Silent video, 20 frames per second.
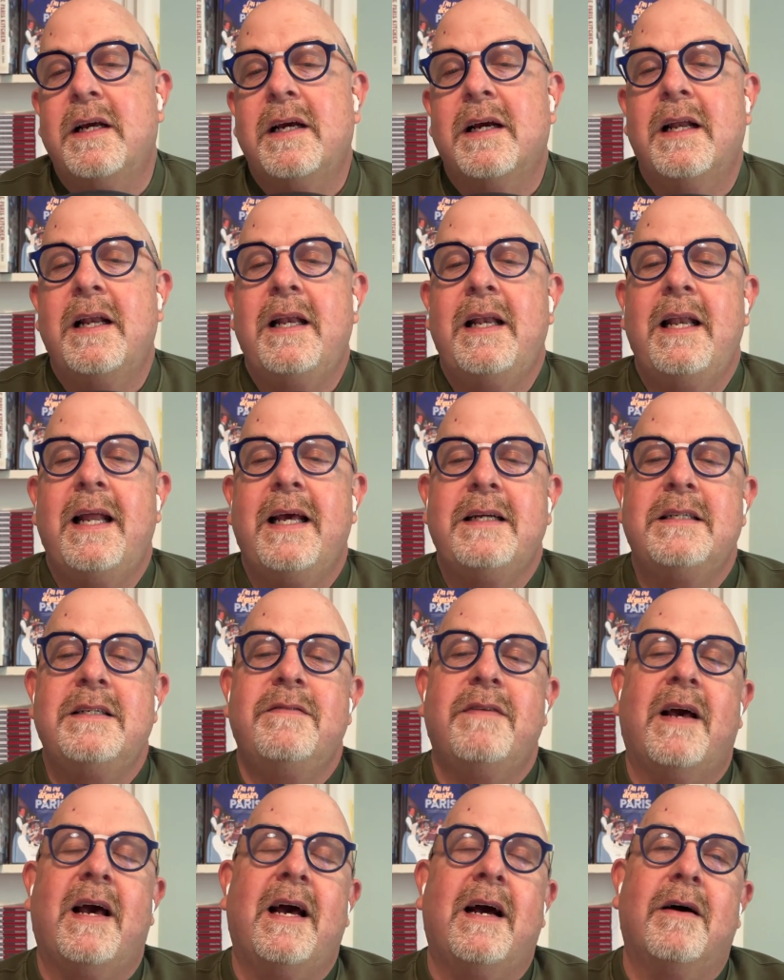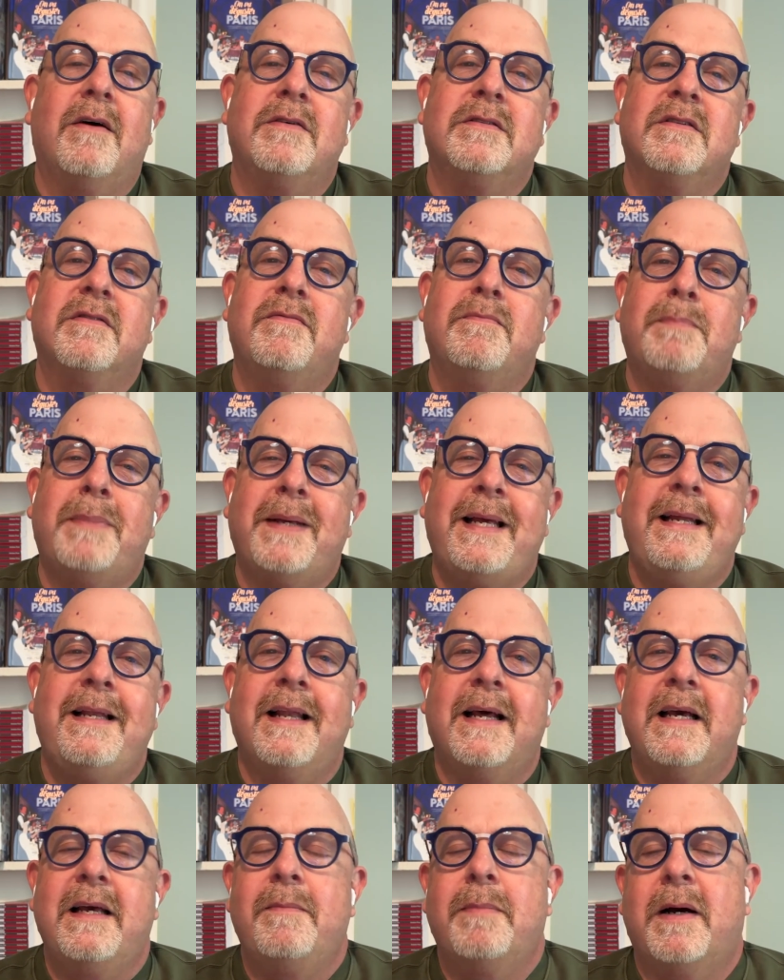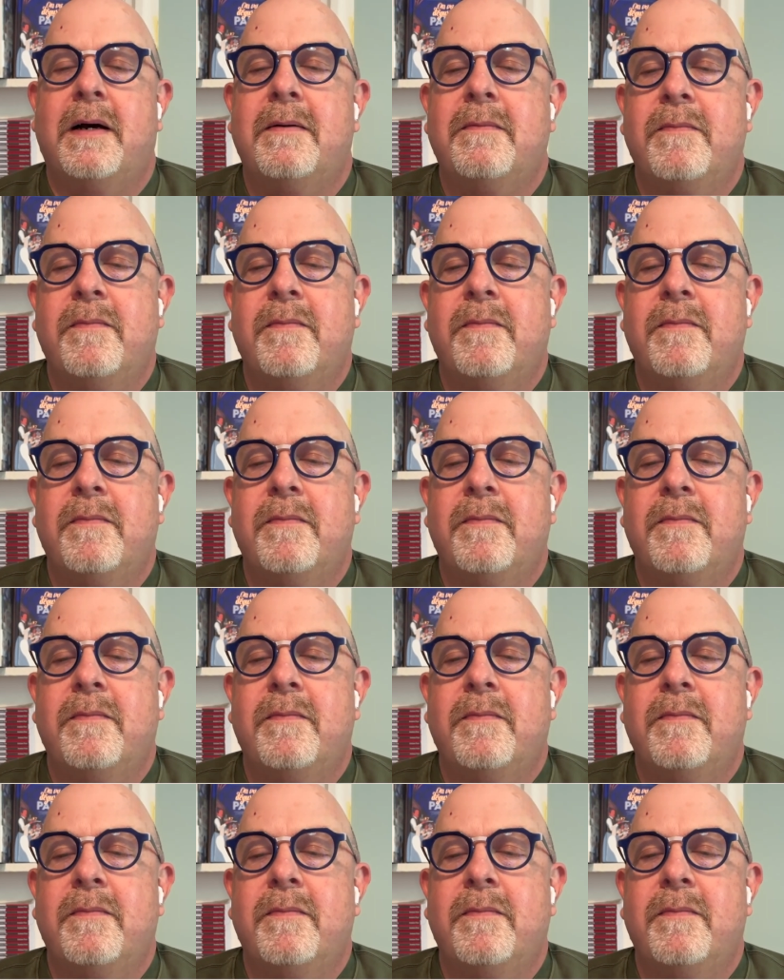collected hours of bee labor.